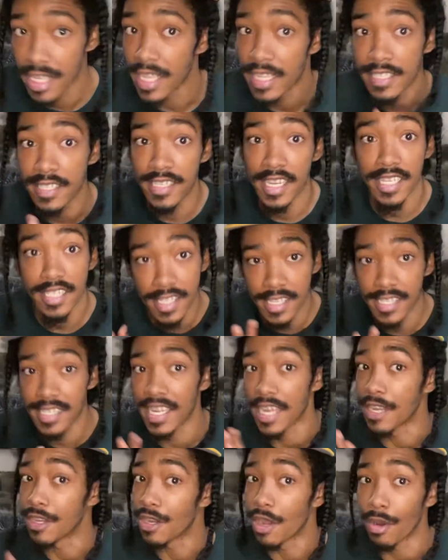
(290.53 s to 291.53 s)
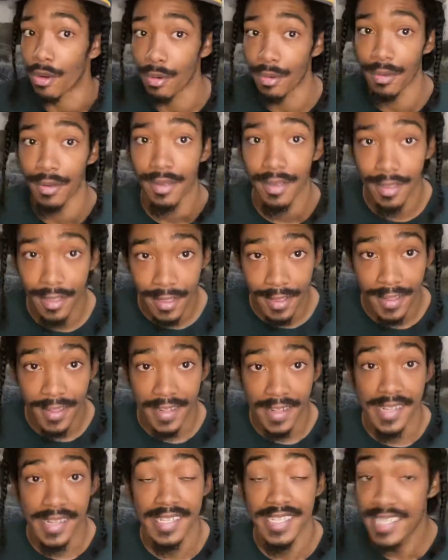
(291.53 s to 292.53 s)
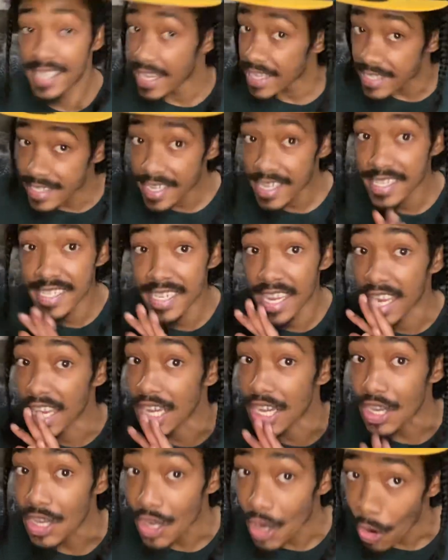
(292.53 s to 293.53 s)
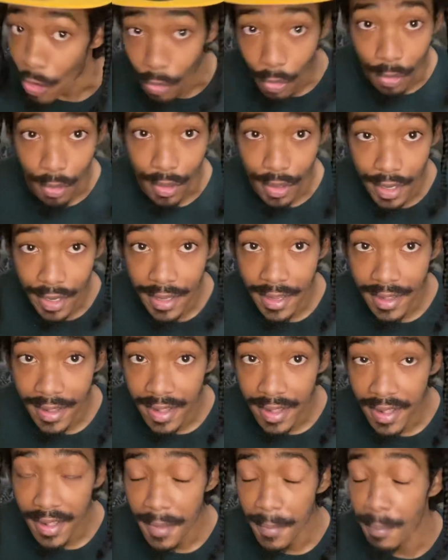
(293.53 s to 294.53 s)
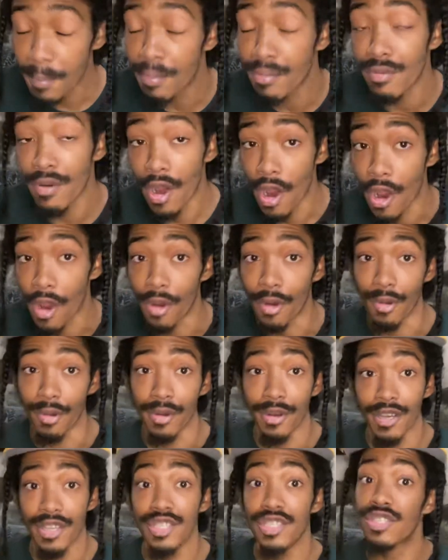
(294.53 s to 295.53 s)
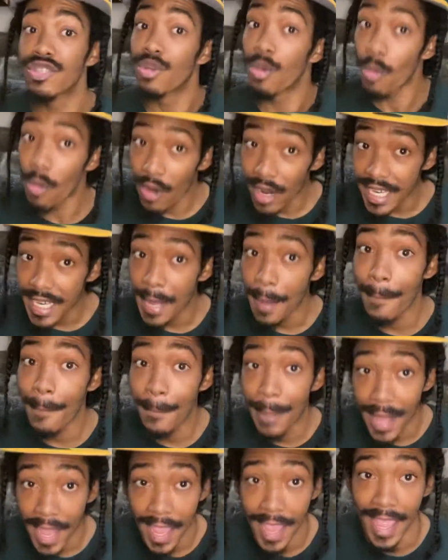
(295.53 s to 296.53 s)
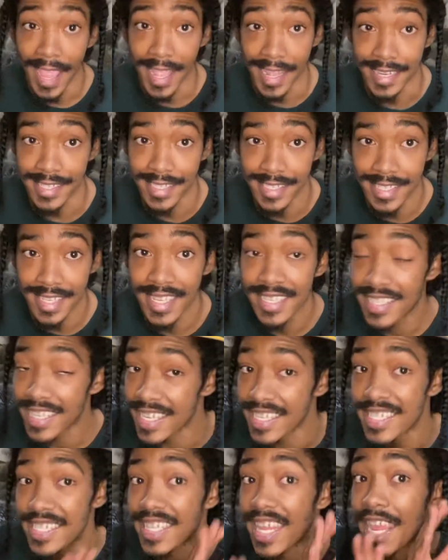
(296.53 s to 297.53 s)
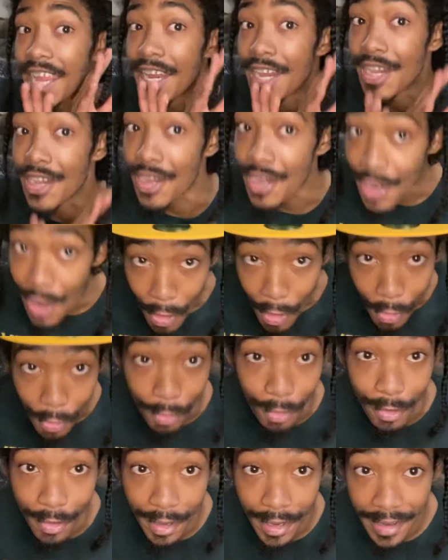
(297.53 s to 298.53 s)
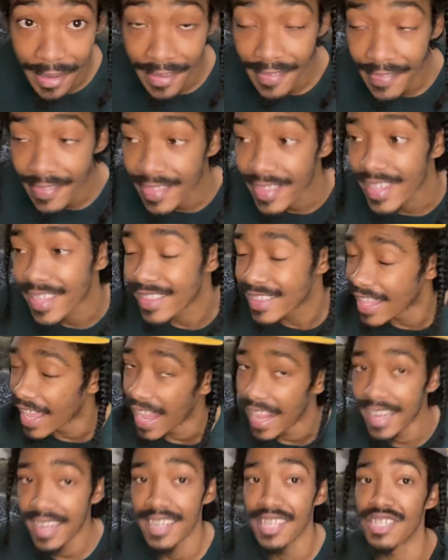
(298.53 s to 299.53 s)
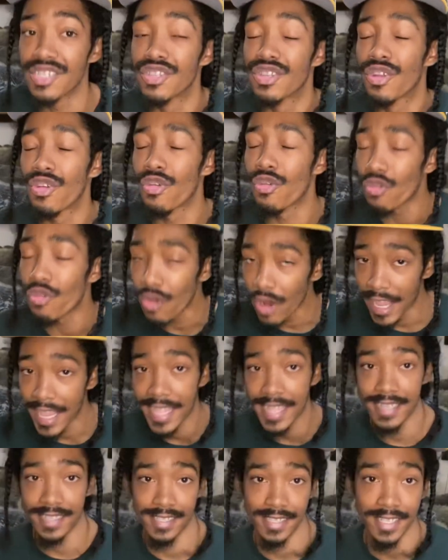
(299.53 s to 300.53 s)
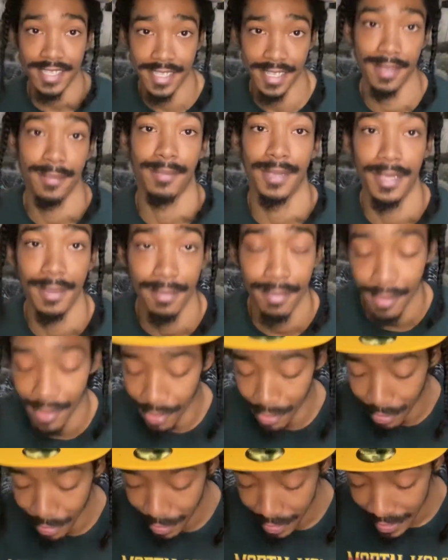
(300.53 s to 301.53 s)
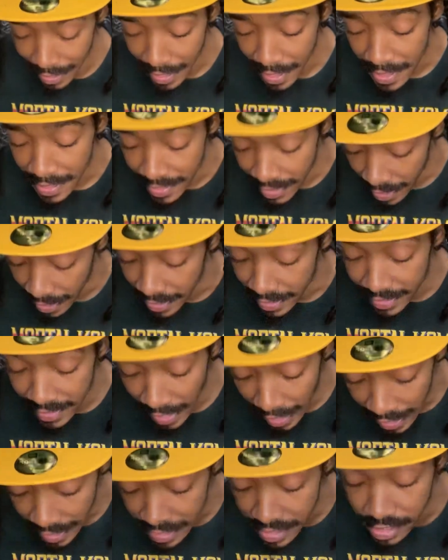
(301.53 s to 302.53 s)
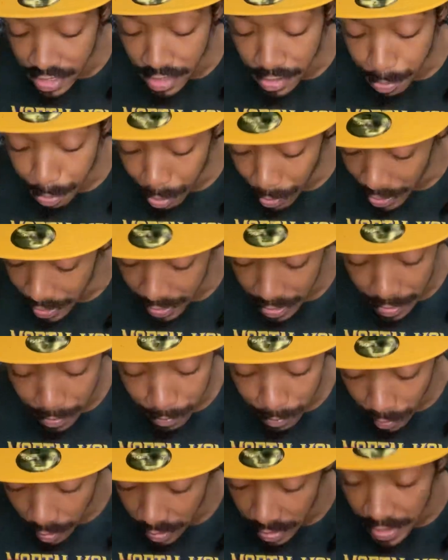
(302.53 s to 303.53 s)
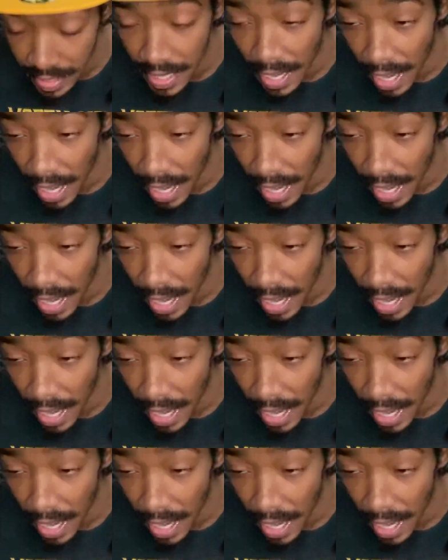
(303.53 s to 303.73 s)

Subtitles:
just to say no. Just to say no. Bro, 20 bands to say no. That is crazy to me, bro. Like, that is spending money